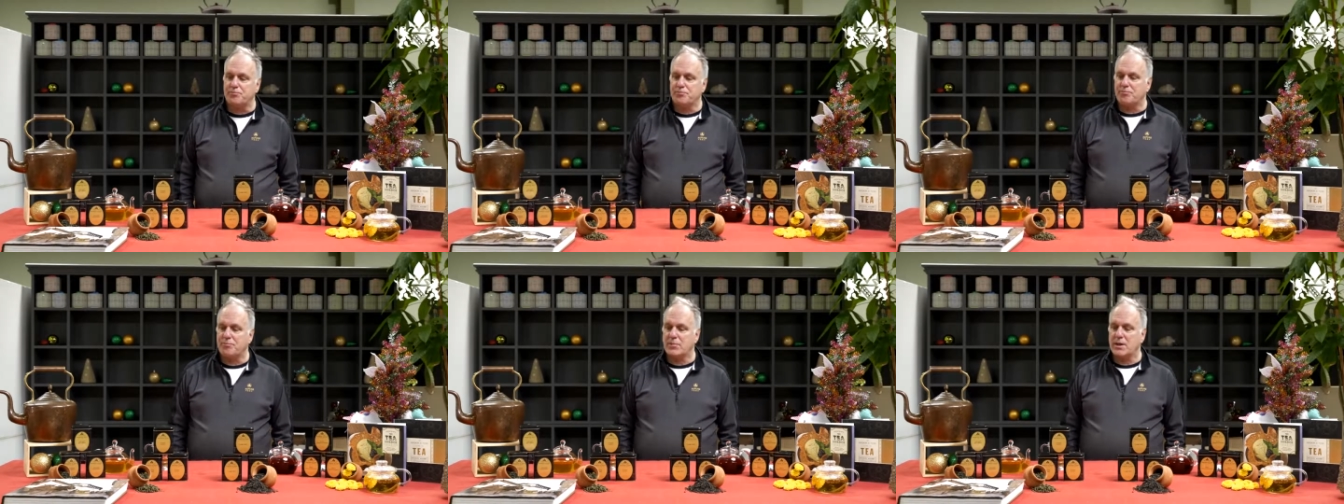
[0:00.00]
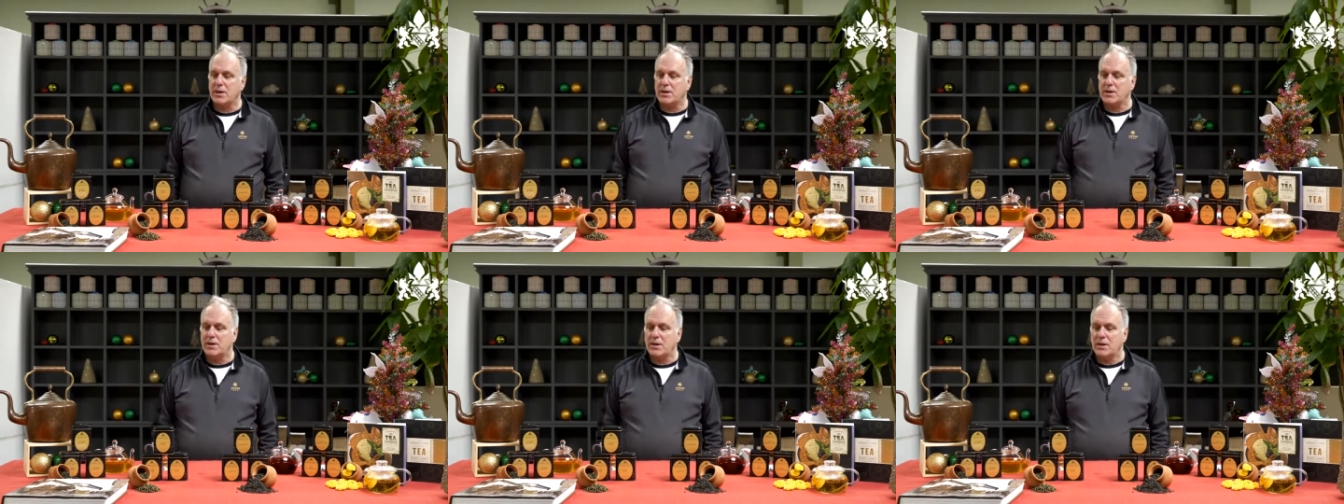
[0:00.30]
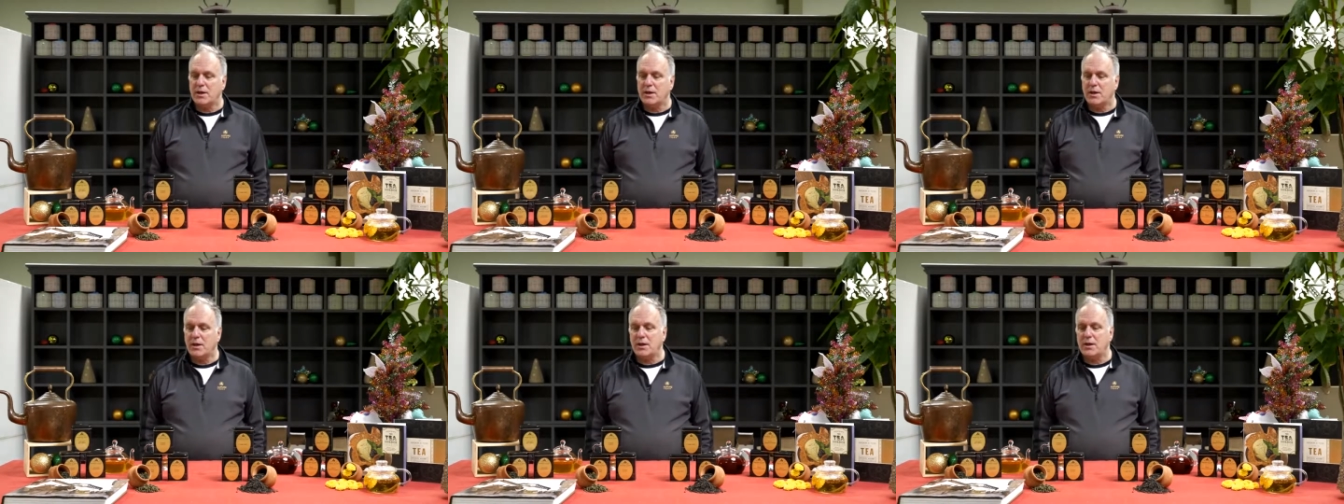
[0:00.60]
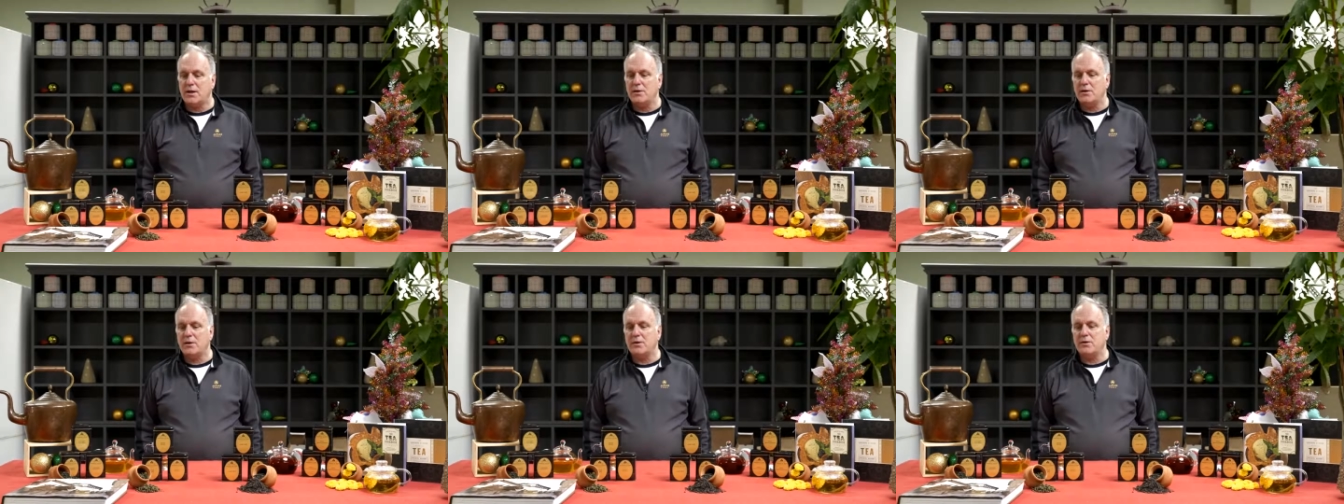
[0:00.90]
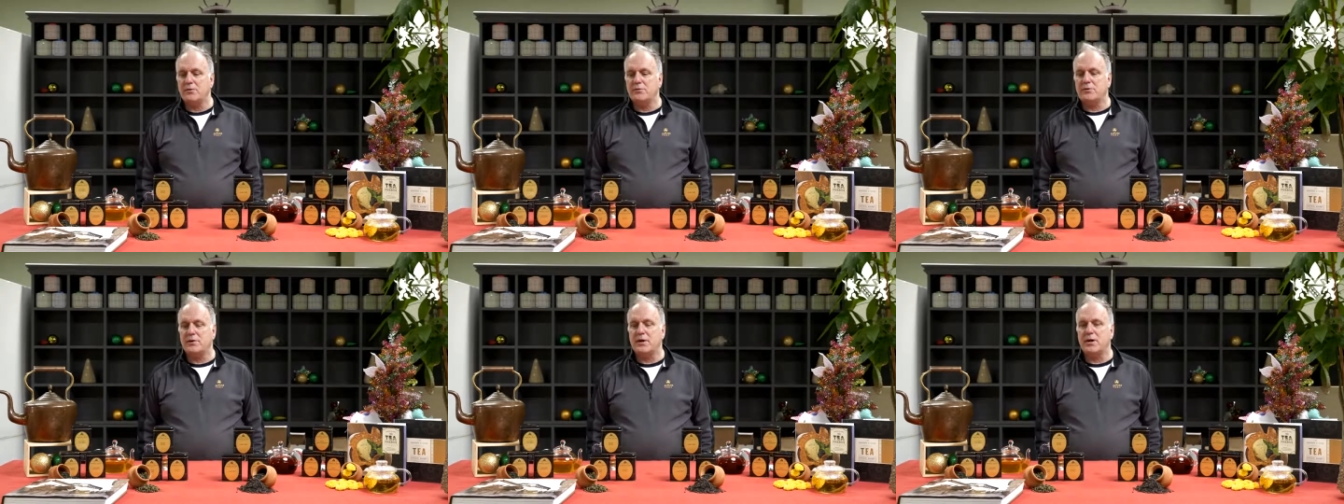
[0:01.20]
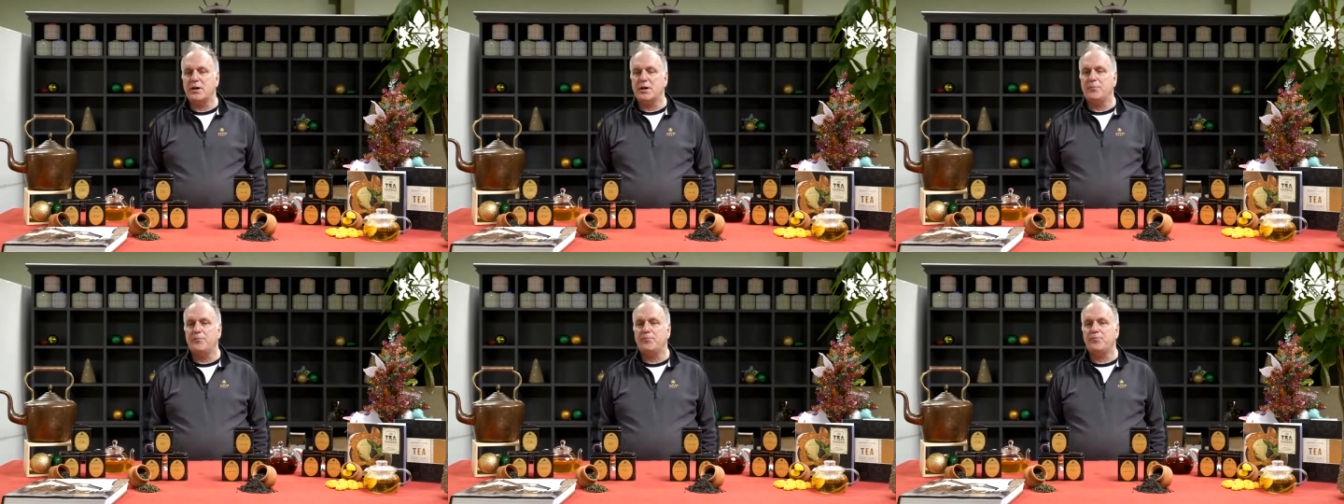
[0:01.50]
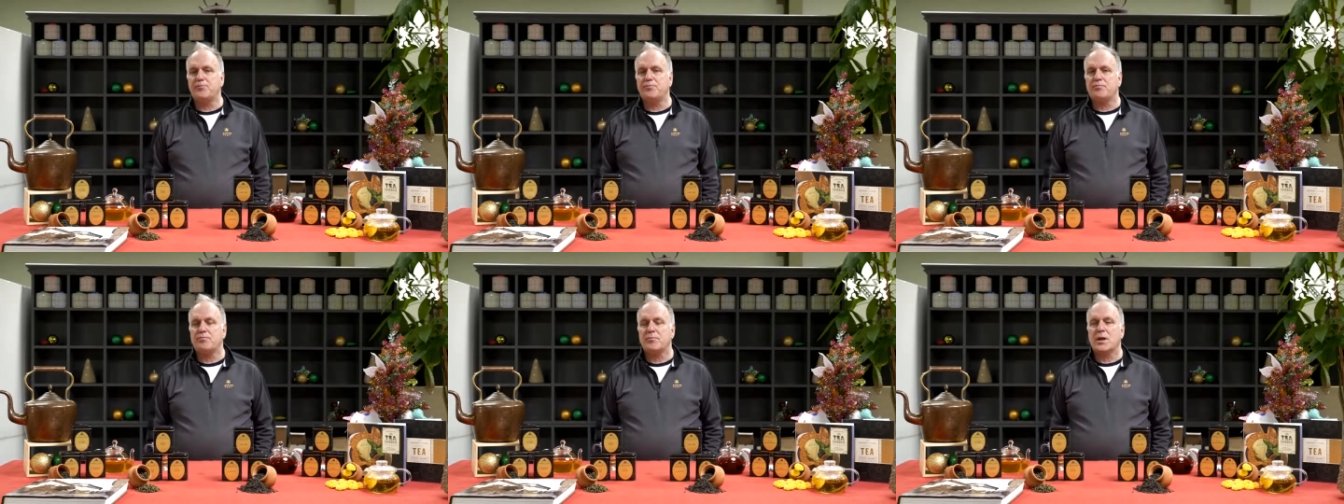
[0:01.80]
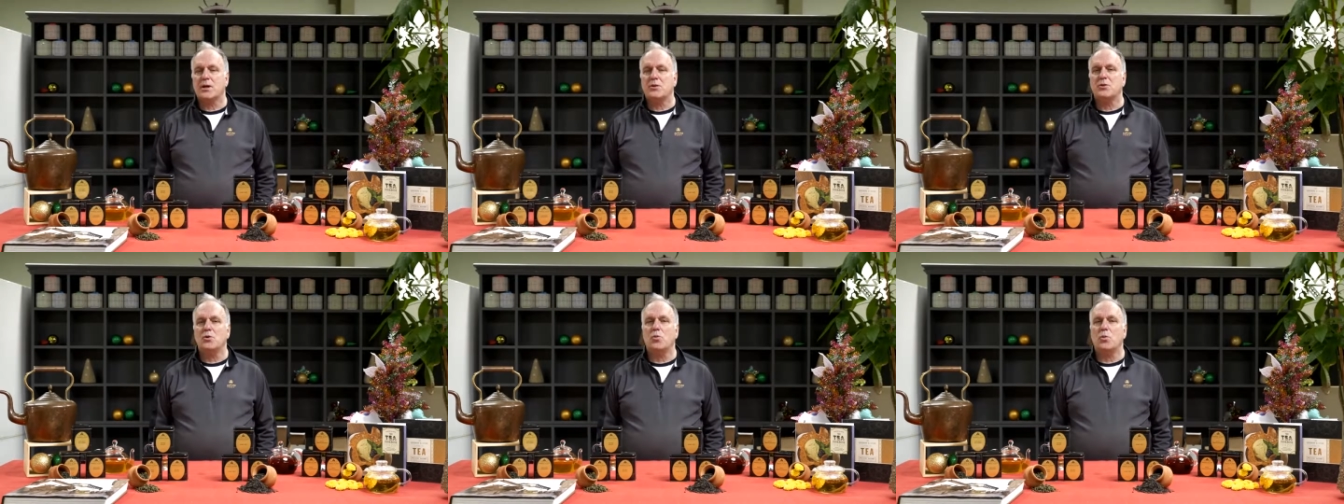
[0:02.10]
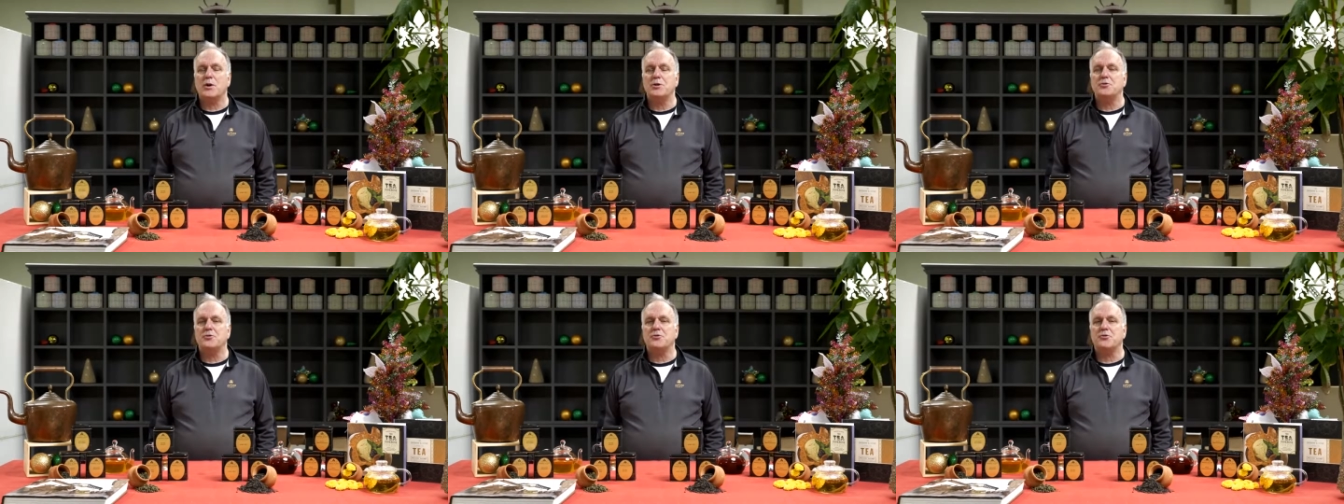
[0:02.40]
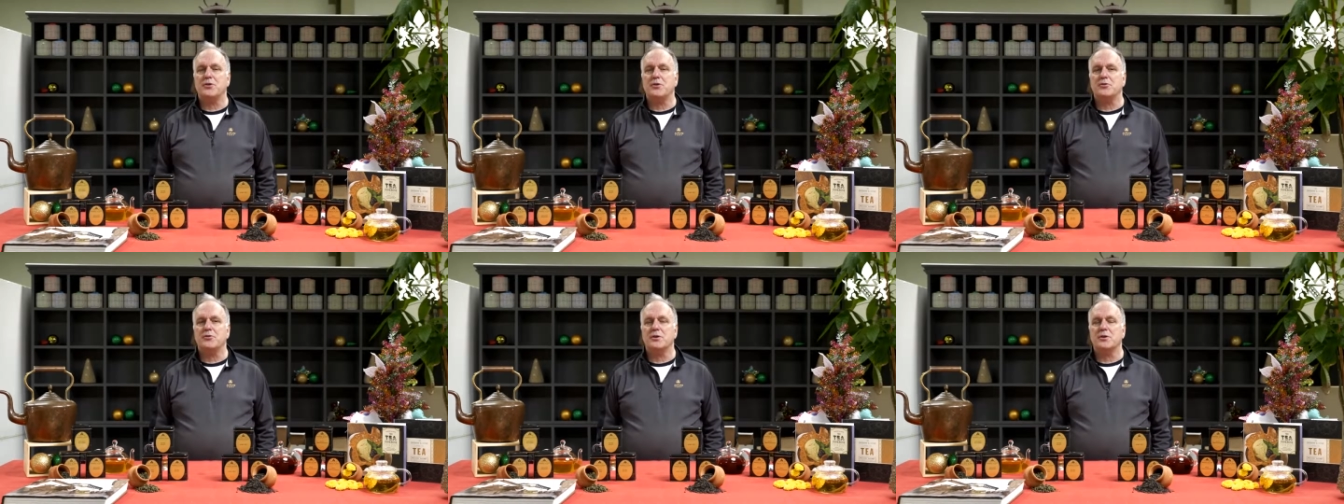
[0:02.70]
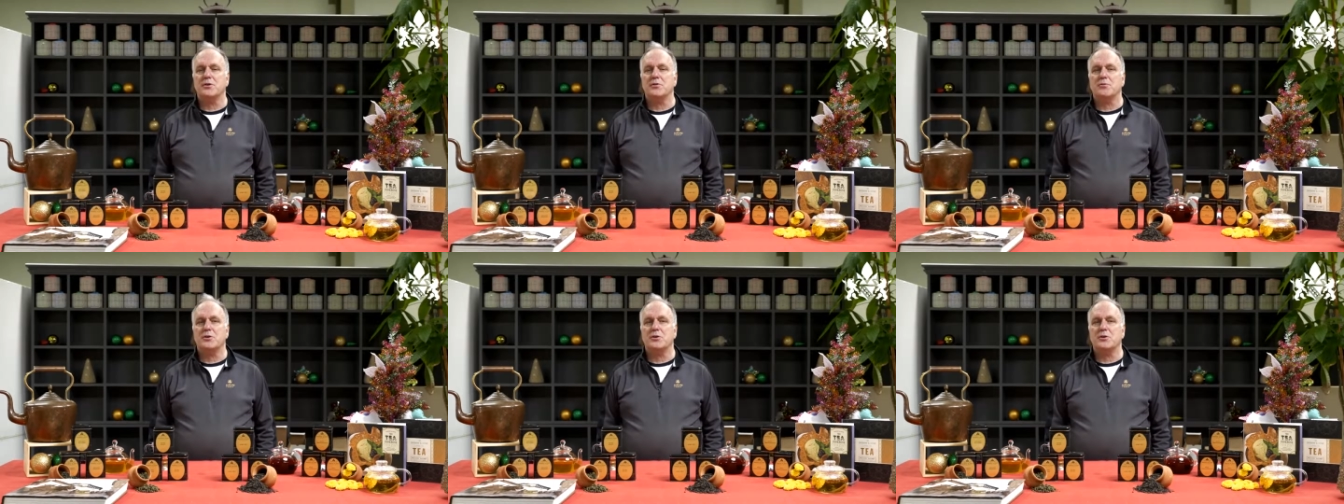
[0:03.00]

it is the winter season, which is,